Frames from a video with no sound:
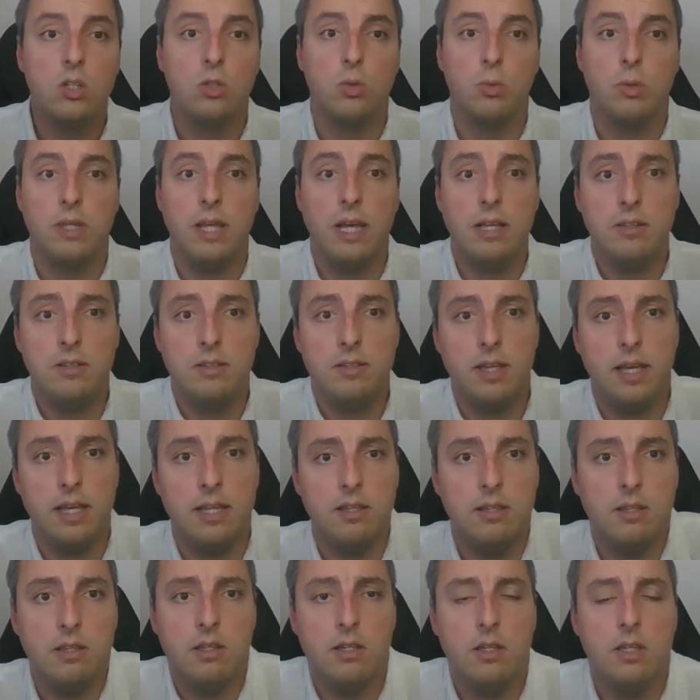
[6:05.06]
So with that
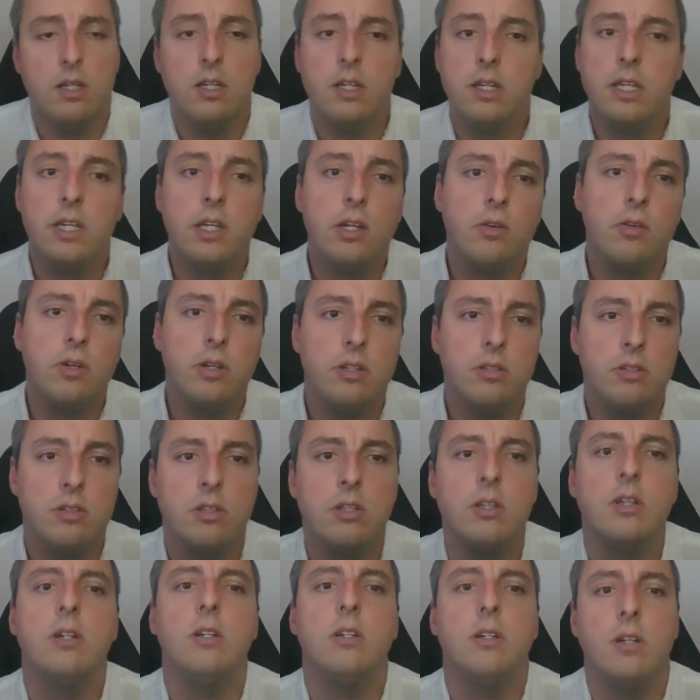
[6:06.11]
said, here
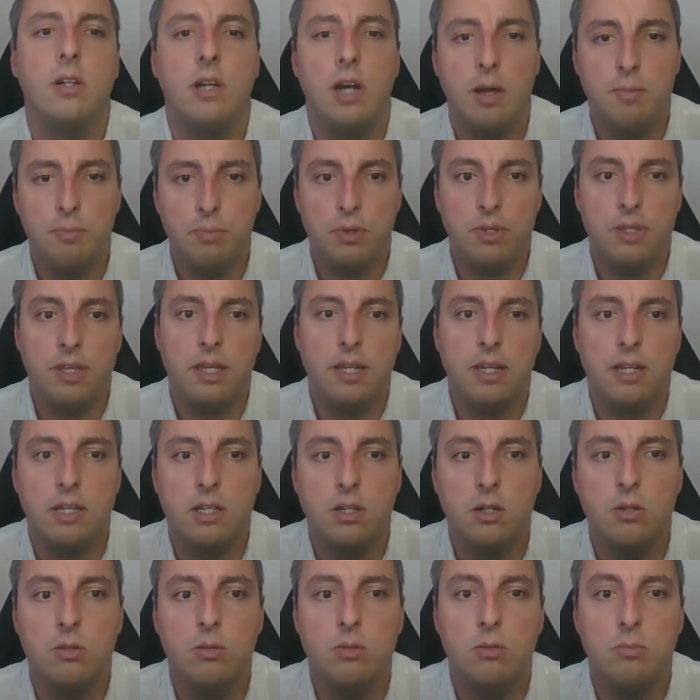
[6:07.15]
is the
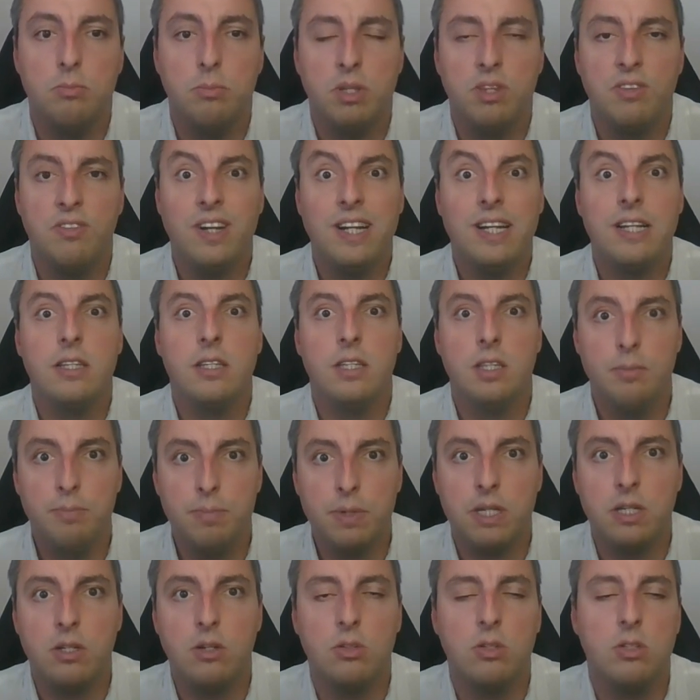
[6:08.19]
hypothetical but very
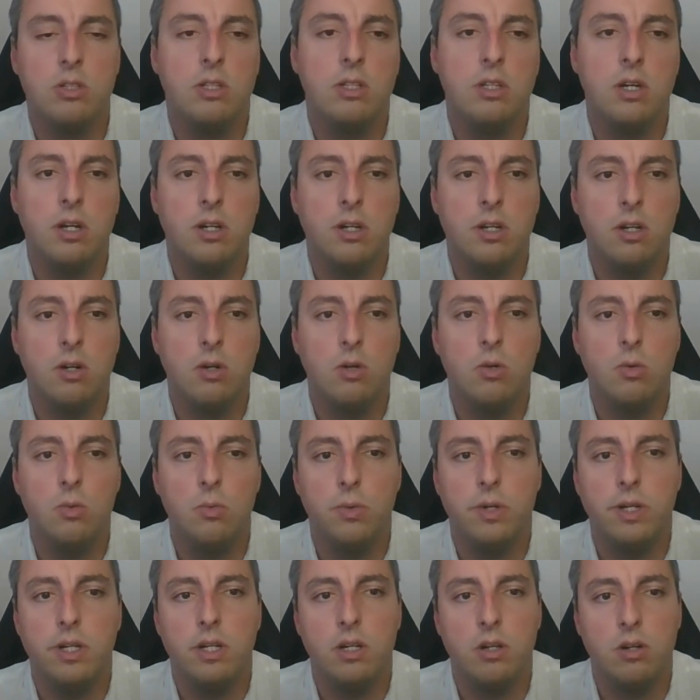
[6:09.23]
typical scenario
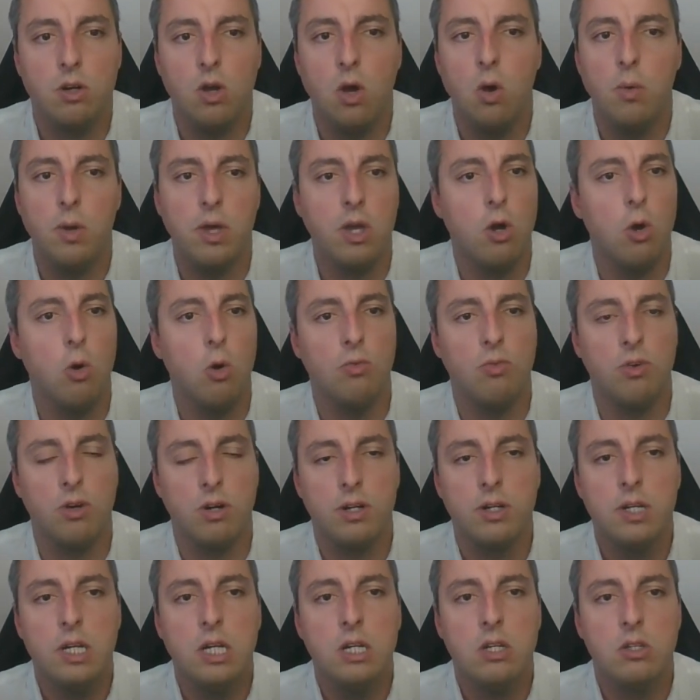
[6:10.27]
we are going
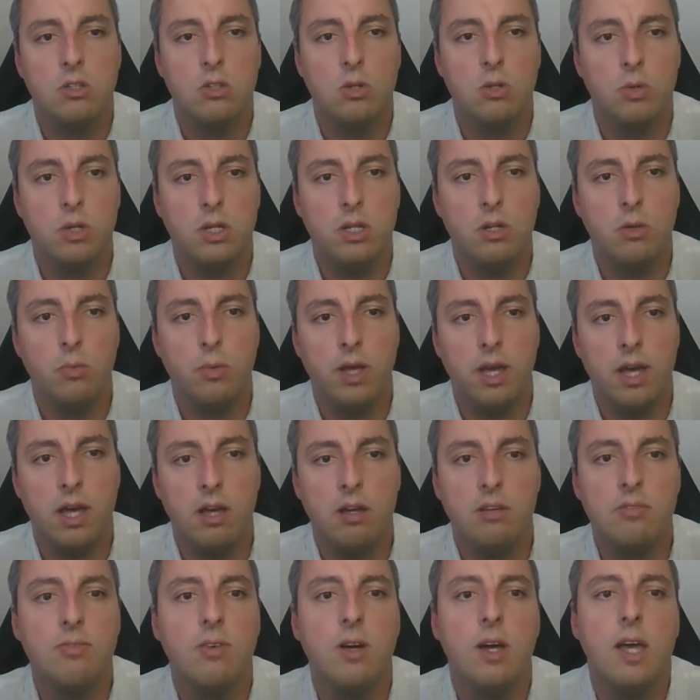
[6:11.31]
over. So here we
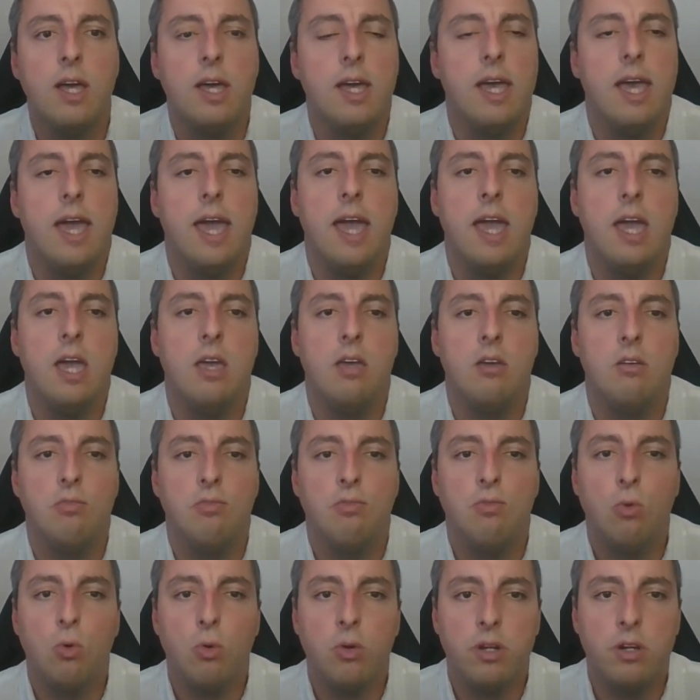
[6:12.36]
have a
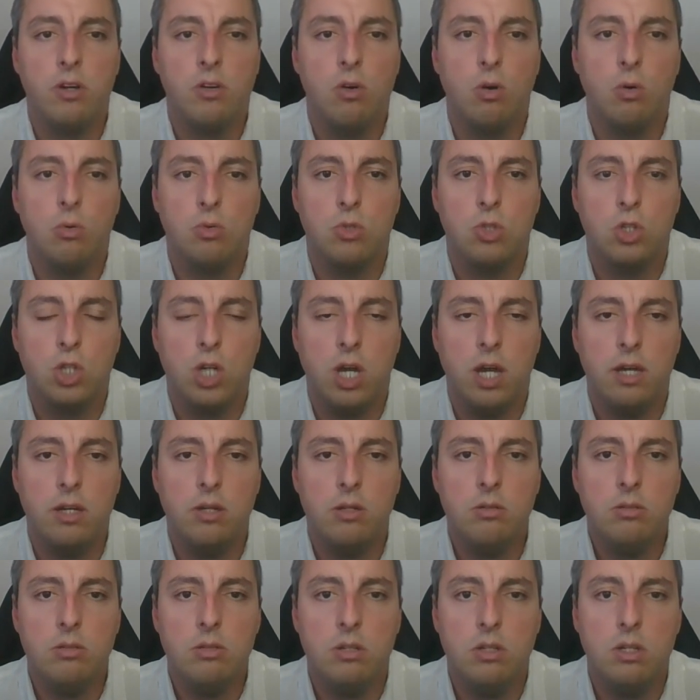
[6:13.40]
4-year-old
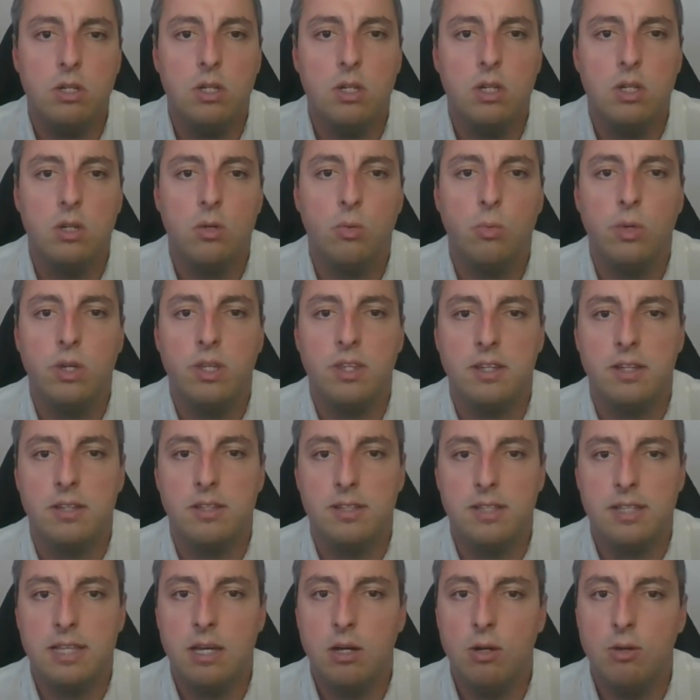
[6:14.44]
child with a
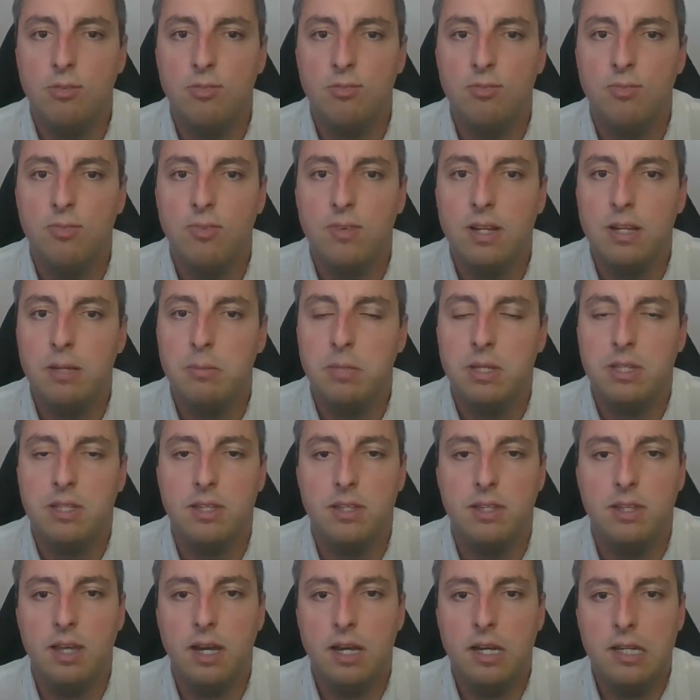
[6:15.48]

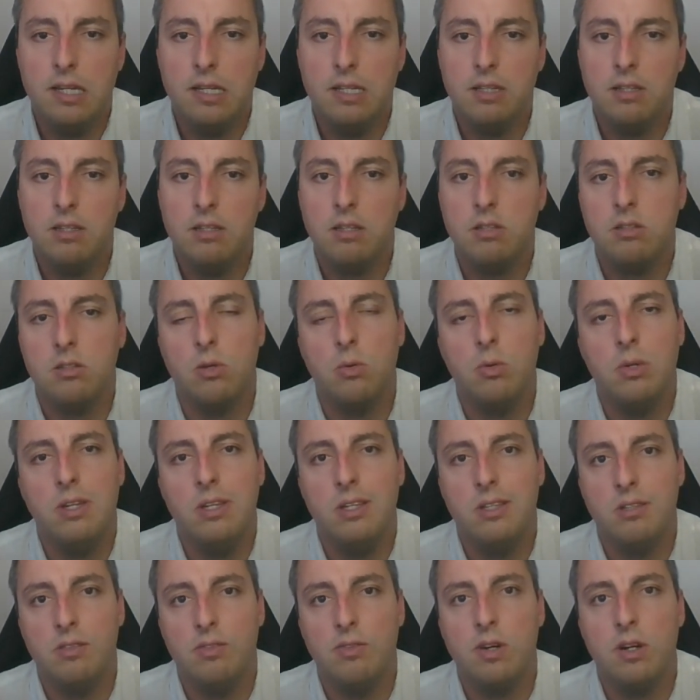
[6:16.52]
self-limited diet, so
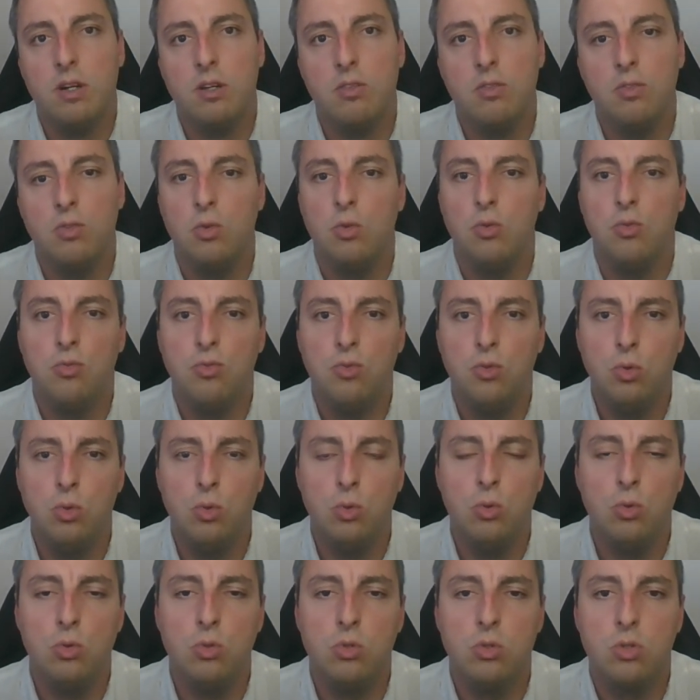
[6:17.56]
eats very few
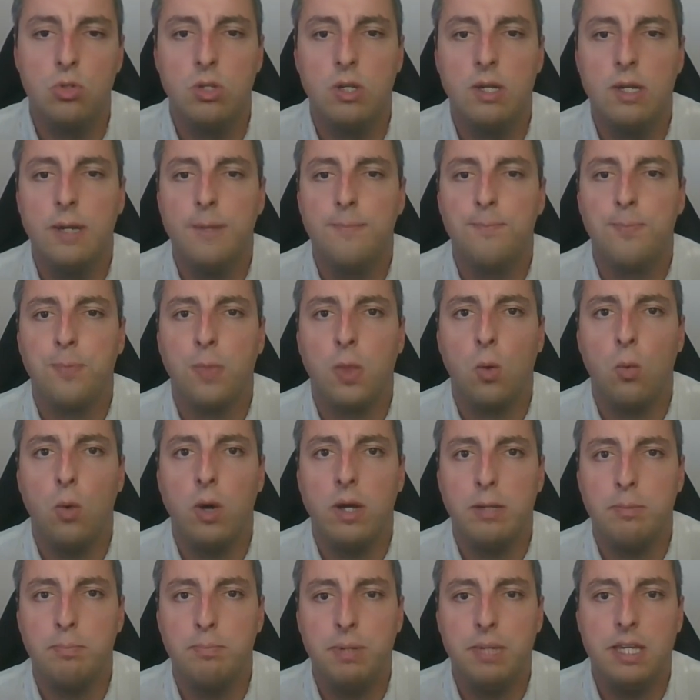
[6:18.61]
foods,
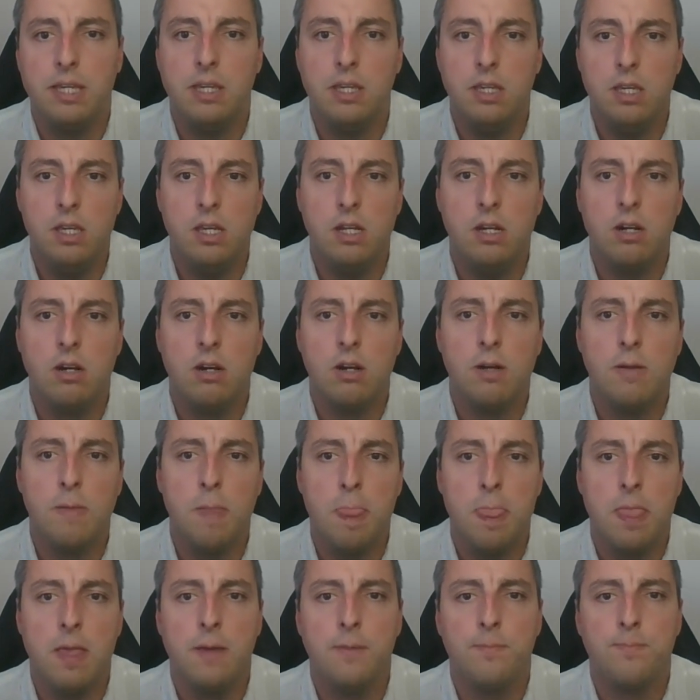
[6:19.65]
quite a picky eater.